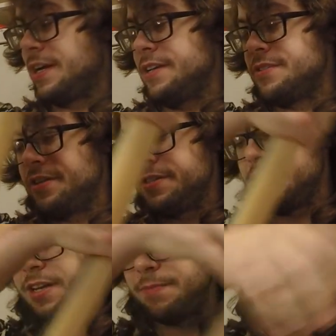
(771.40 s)
I guess. Just
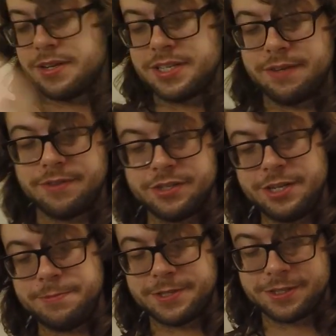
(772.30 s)
the unboxing of the
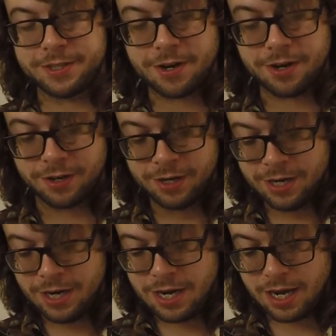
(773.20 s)
cheapest guitar.
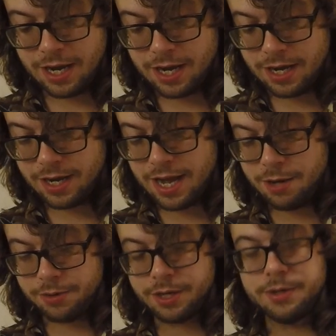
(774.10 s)
I
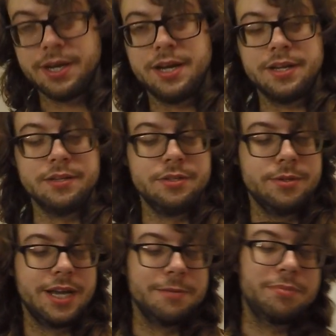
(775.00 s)
will go ahead and
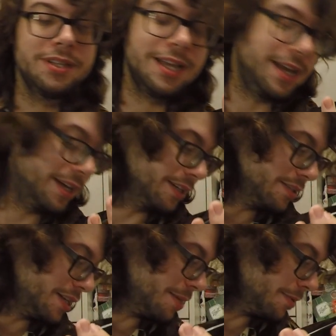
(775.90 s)
do a
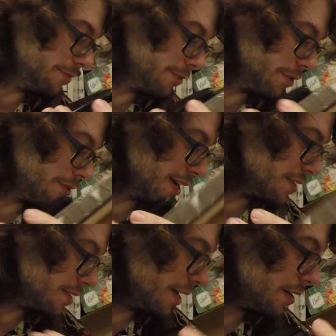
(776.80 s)
playing demo for you
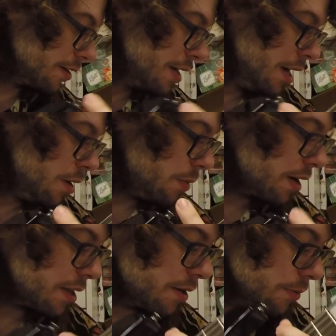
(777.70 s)
guys later.
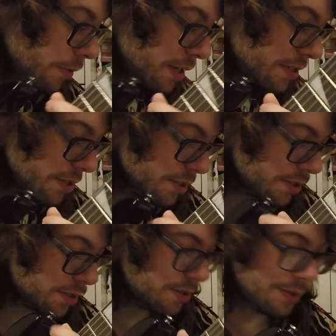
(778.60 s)
One of the
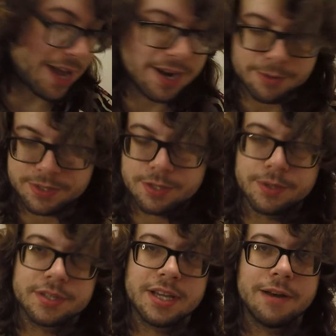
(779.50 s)
reasons that I was so
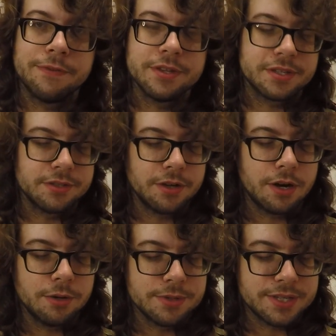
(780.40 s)
excited for this
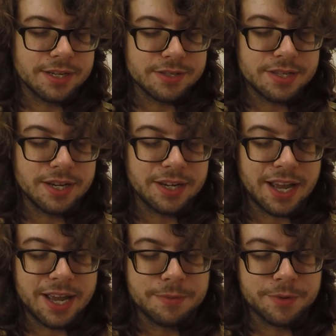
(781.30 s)
guitar was that it said it
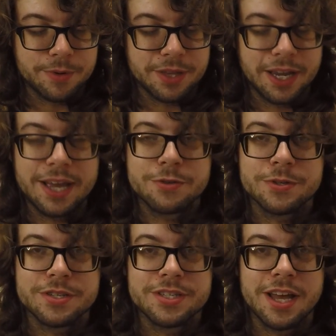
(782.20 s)
came with an
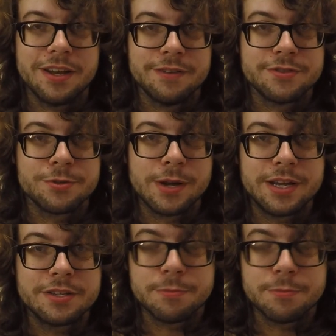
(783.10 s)
extra set of strings,